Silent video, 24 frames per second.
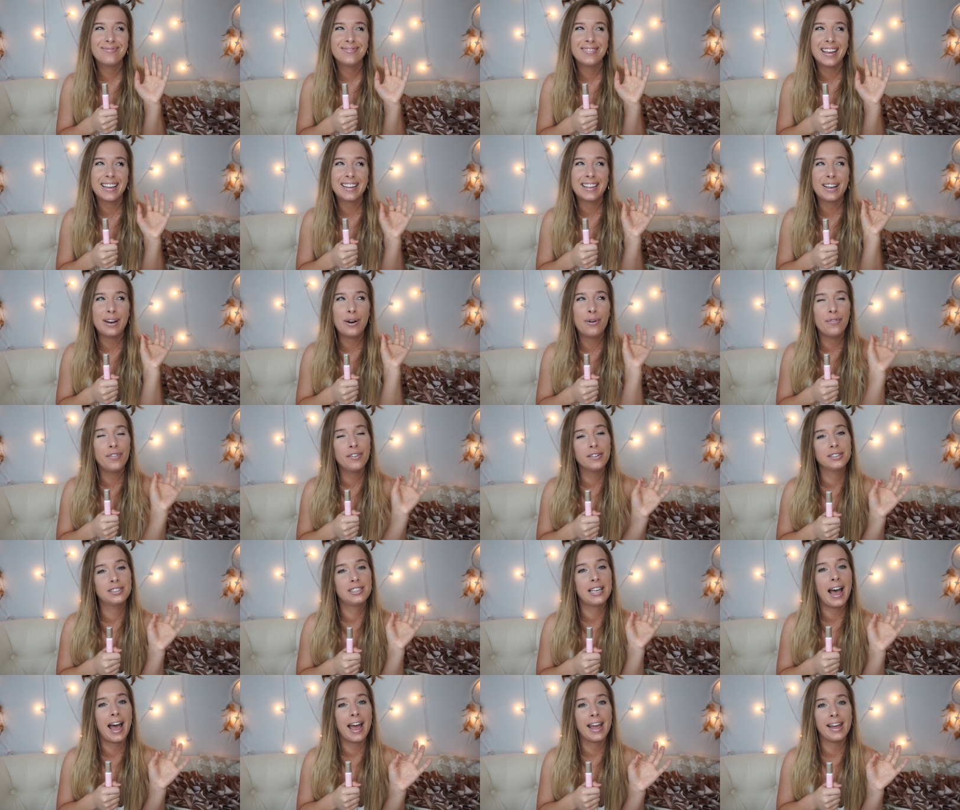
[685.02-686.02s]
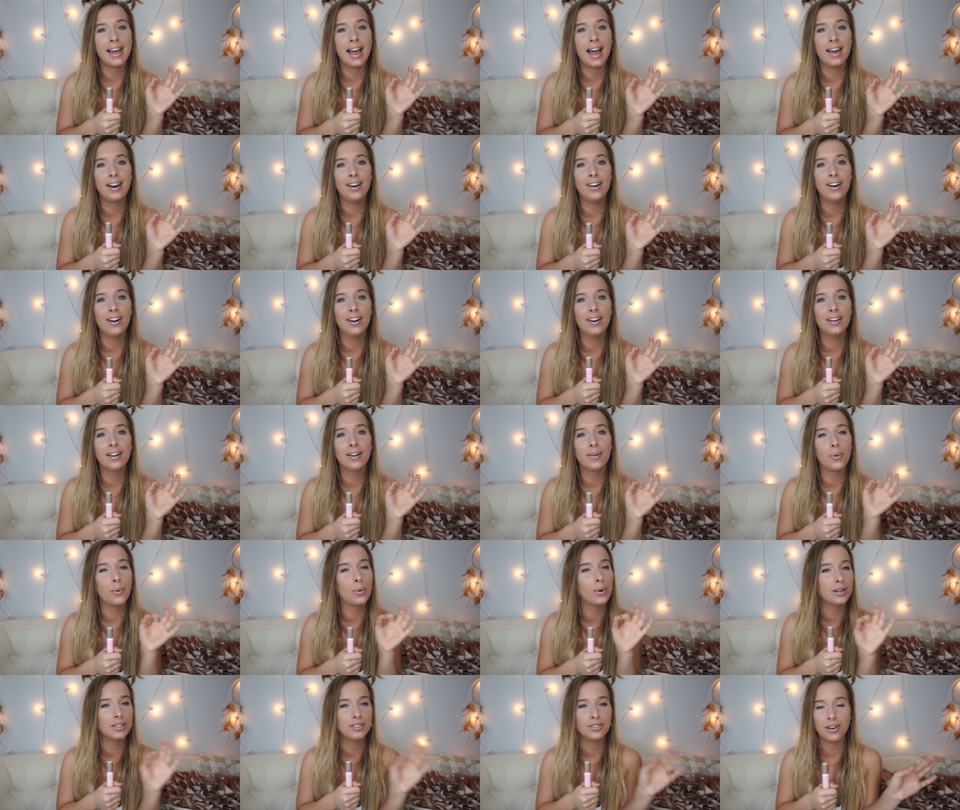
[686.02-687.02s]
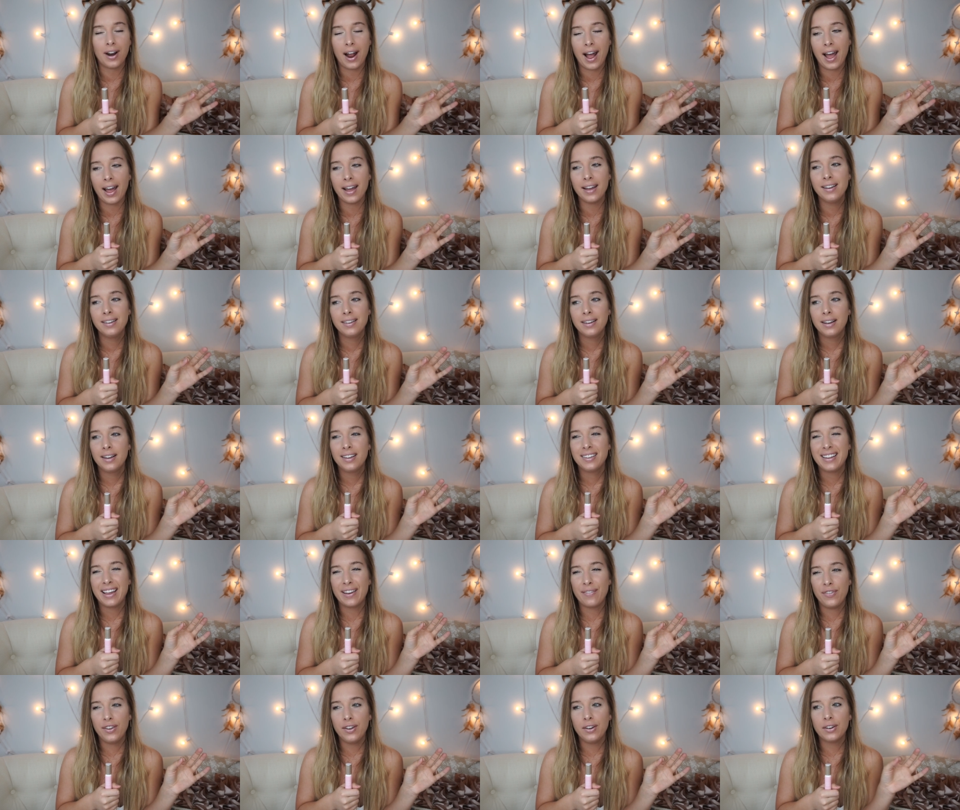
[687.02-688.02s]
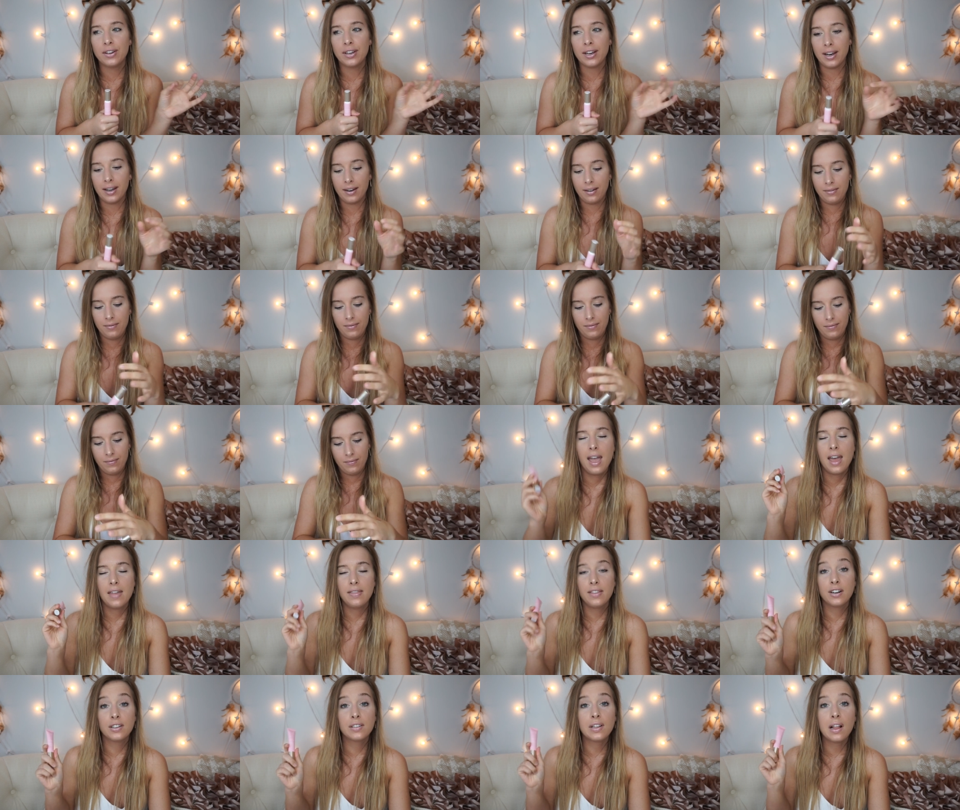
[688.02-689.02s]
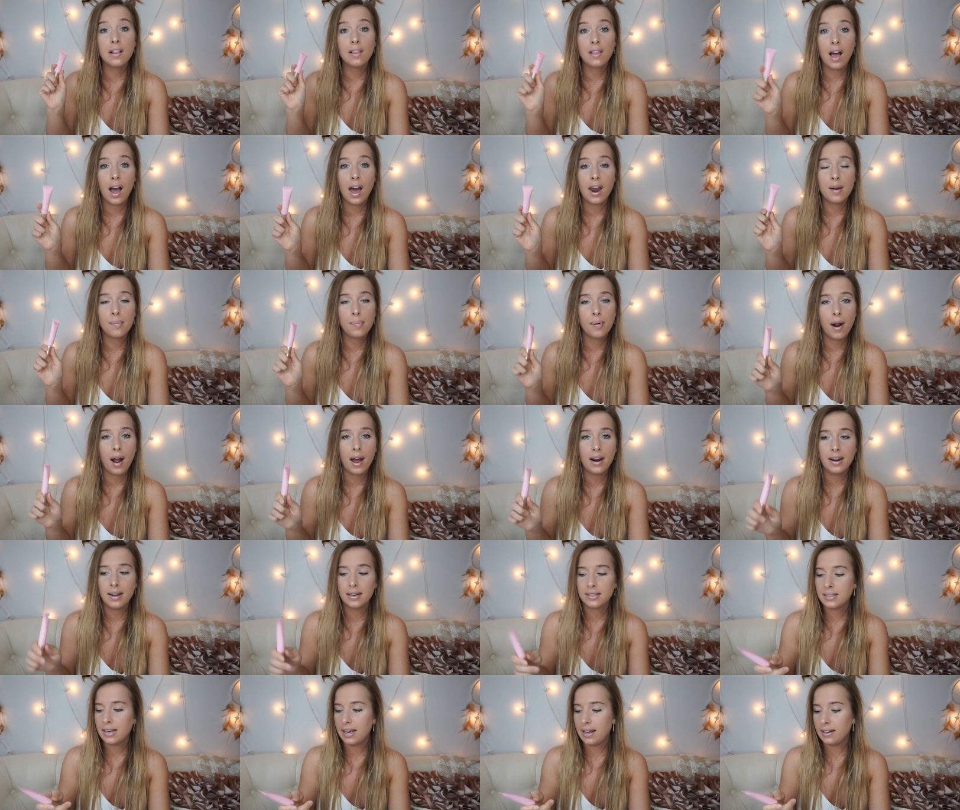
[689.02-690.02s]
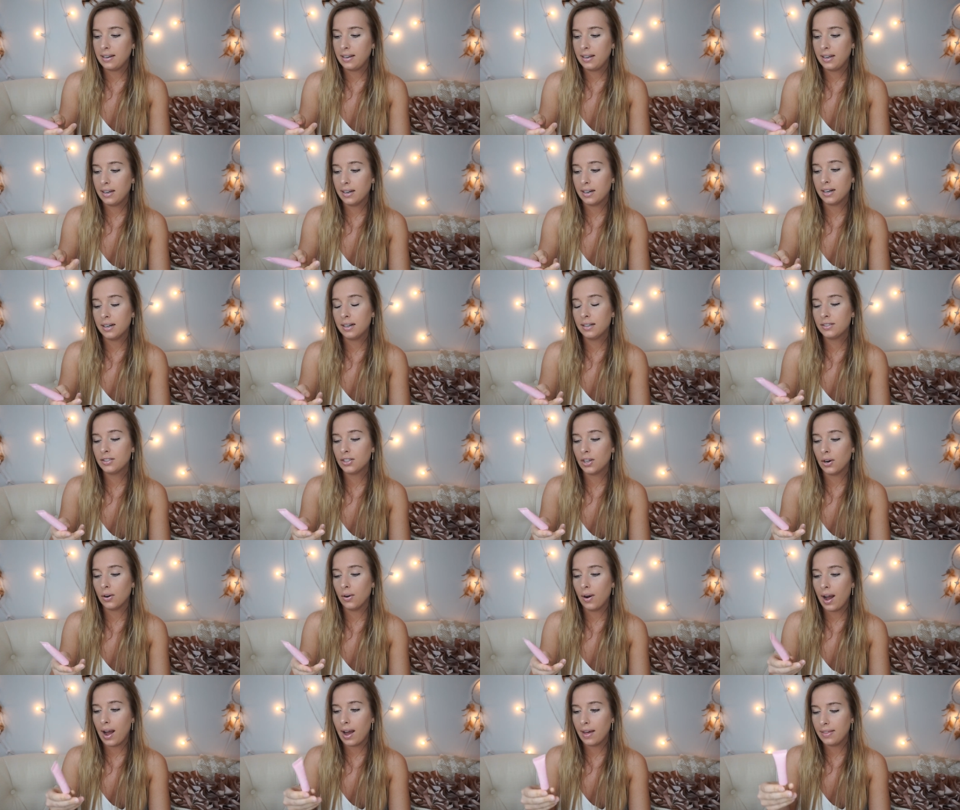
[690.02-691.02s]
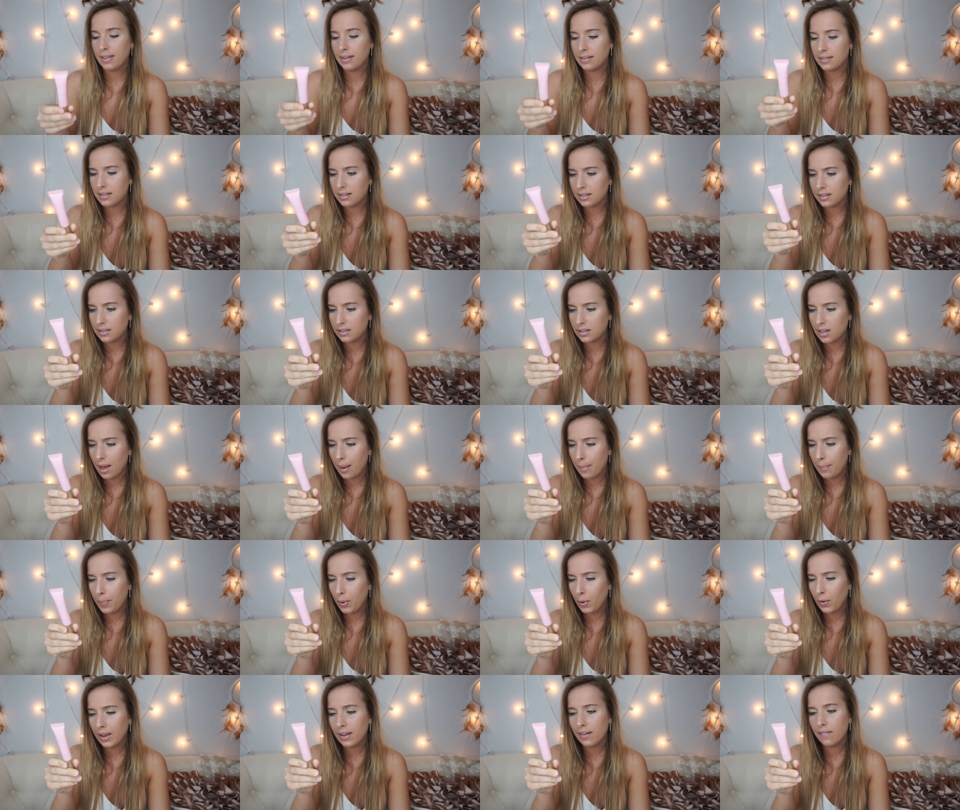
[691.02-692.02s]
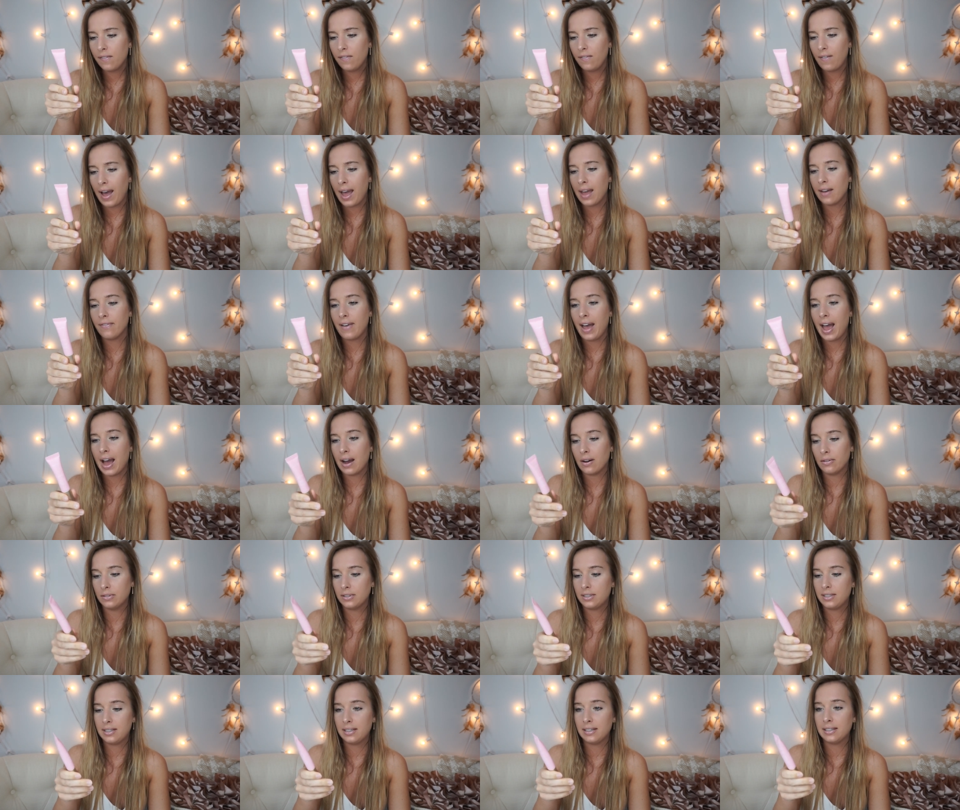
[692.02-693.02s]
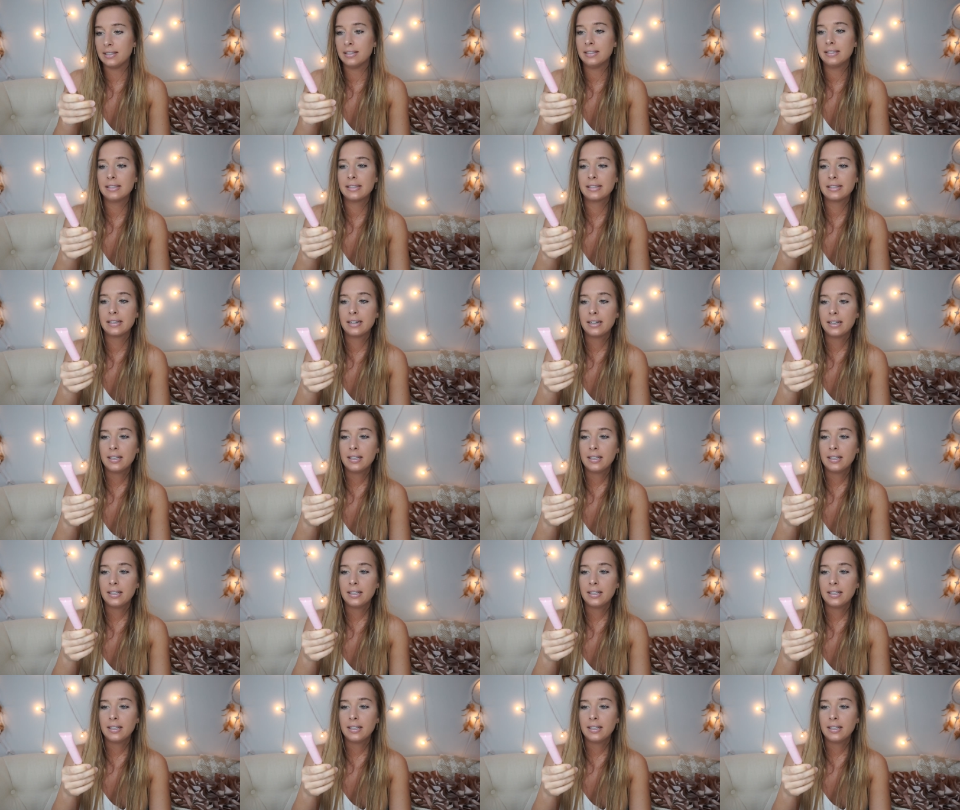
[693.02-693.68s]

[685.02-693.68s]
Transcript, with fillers: like they don't feel tight at all or dry. They feel good. And there's a lot of product in here. So this is 0.5 ounces.